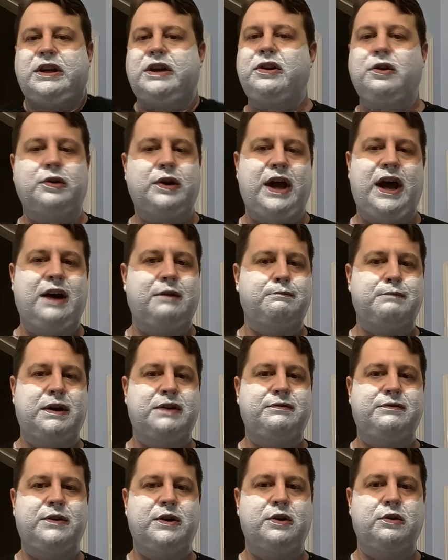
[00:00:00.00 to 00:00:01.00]
you don't have
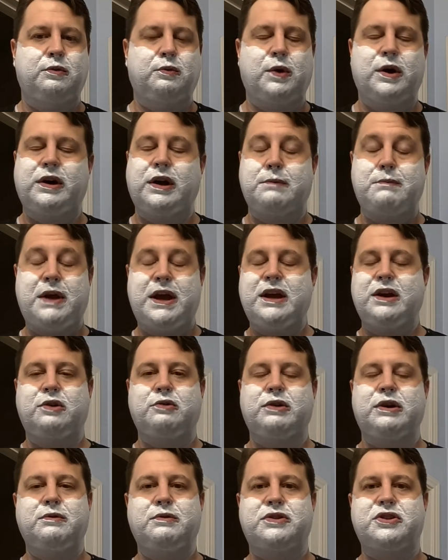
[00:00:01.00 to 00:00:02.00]
my vote, while I may
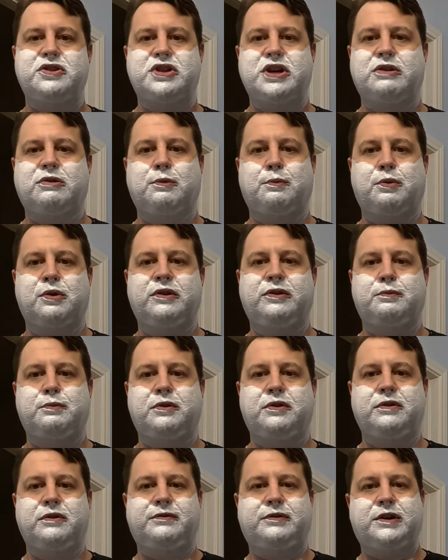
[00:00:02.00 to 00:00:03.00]
agree with the general
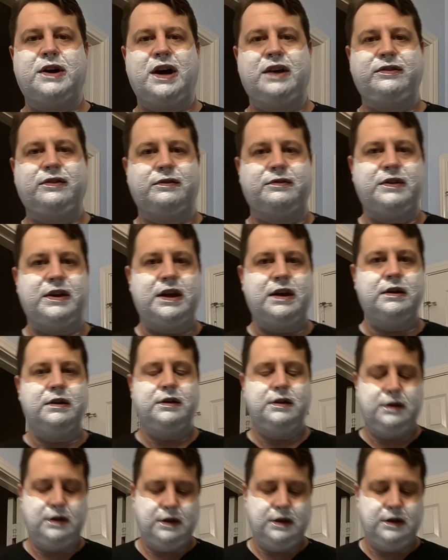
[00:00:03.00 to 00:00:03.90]
principle of the philosophy.